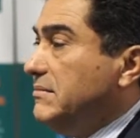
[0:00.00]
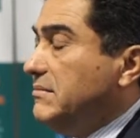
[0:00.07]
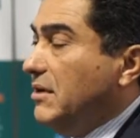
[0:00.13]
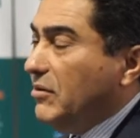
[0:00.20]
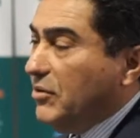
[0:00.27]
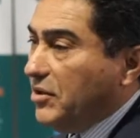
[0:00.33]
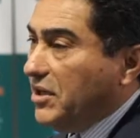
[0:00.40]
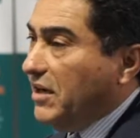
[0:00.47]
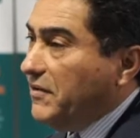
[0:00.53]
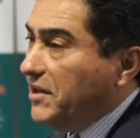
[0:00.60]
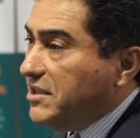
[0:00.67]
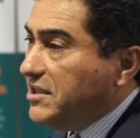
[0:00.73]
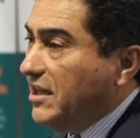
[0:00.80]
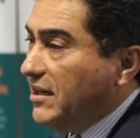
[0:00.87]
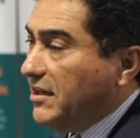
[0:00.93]
although graphene
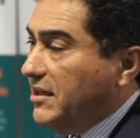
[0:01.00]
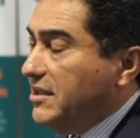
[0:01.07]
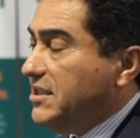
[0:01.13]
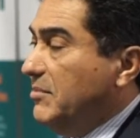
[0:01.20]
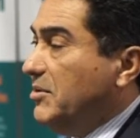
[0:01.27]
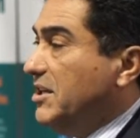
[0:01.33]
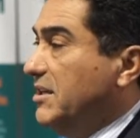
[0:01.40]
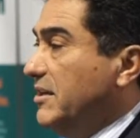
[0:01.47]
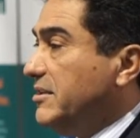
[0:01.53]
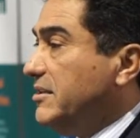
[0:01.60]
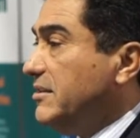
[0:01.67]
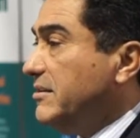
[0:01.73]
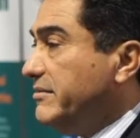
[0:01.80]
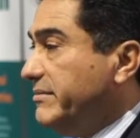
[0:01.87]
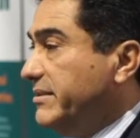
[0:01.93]
is not really a
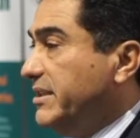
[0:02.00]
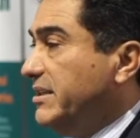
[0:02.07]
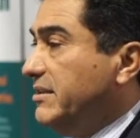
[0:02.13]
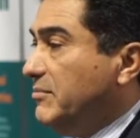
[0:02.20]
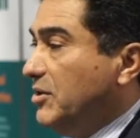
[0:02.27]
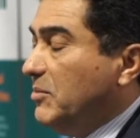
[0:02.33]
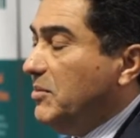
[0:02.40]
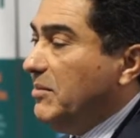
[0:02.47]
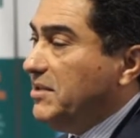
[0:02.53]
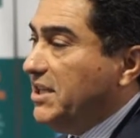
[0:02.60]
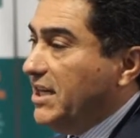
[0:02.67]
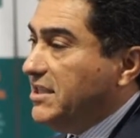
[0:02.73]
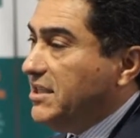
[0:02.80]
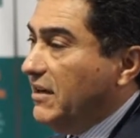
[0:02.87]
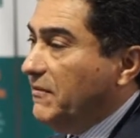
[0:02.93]
semiconductor, molybdenum
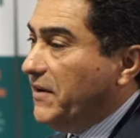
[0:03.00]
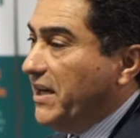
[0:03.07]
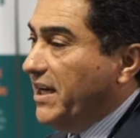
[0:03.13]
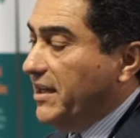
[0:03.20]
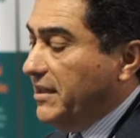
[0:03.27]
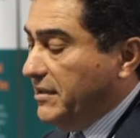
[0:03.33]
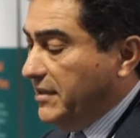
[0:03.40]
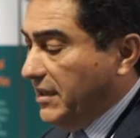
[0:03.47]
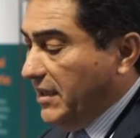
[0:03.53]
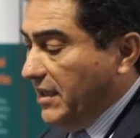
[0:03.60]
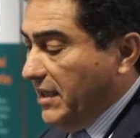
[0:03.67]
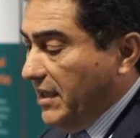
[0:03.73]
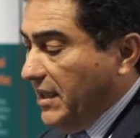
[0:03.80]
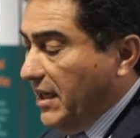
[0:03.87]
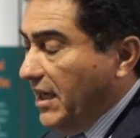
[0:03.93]
disulfide,
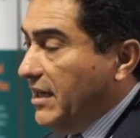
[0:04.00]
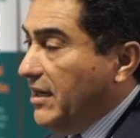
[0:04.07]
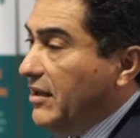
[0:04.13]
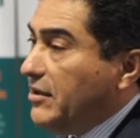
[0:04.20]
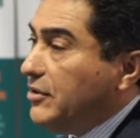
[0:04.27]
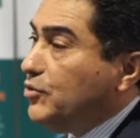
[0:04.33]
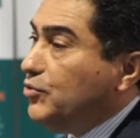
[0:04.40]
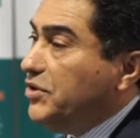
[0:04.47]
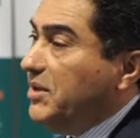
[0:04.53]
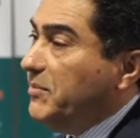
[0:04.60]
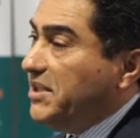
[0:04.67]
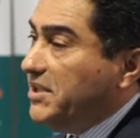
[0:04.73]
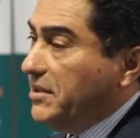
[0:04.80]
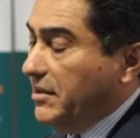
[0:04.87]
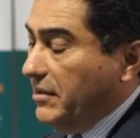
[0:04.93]
and other 2D
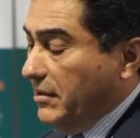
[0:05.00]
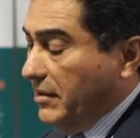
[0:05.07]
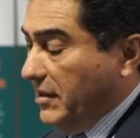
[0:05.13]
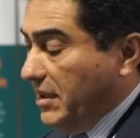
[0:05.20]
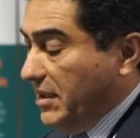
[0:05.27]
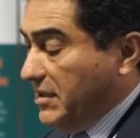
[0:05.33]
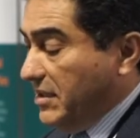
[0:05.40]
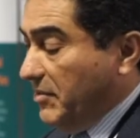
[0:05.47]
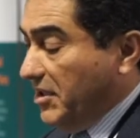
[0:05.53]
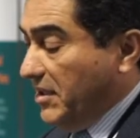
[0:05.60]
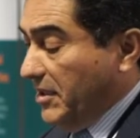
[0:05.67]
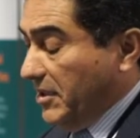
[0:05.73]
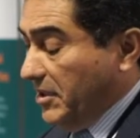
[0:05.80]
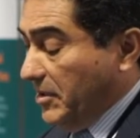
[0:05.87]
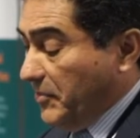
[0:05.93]
material
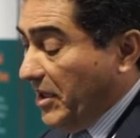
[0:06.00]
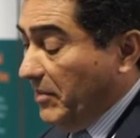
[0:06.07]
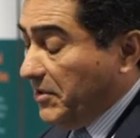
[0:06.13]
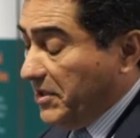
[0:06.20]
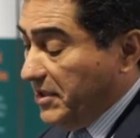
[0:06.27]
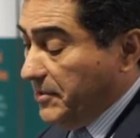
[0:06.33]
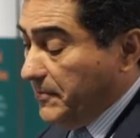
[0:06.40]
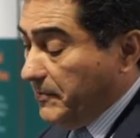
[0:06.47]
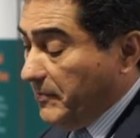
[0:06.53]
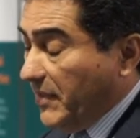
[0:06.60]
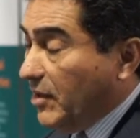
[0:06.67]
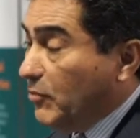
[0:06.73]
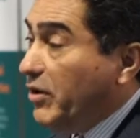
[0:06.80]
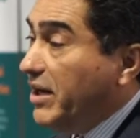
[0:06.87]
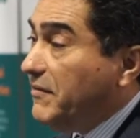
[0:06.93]
semiconducting properties.
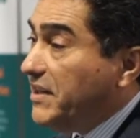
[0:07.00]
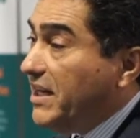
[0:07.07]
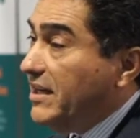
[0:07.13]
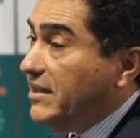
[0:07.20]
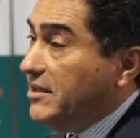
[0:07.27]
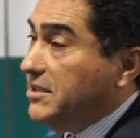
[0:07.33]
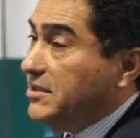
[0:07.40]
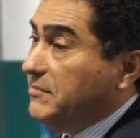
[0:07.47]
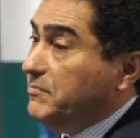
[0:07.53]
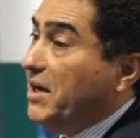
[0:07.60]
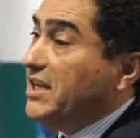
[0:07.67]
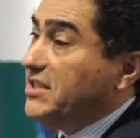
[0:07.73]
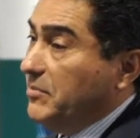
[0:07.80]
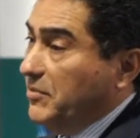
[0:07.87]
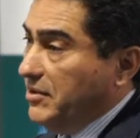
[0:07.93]
What if that is
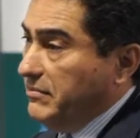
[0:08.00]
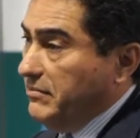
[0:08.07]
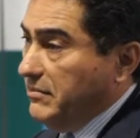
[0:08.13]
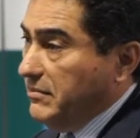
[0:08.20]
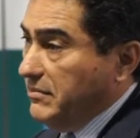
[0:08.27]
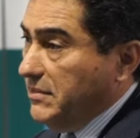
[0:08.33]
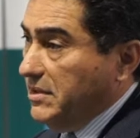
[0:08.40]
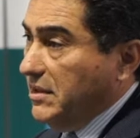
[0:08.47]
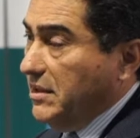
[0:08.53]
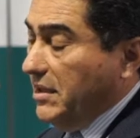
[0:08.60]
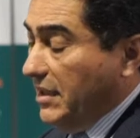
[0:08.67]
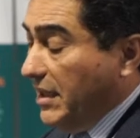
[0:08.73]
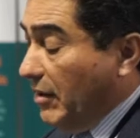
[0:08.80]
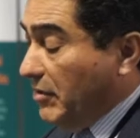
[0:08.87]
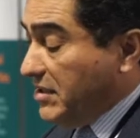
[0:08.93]
possible?
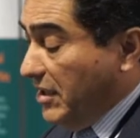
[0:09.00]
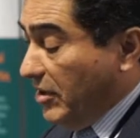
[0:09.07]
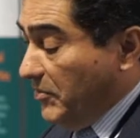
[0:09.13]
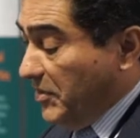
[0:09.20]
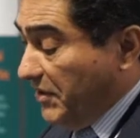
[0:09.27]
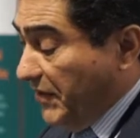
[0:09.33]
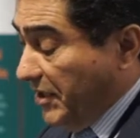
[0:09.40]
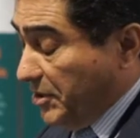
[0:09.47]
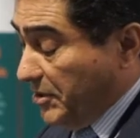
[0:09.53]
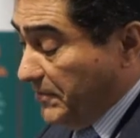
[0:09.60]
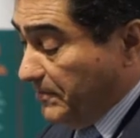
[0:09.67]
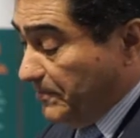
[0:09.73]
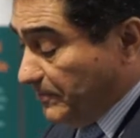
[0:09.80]
That was our motivation.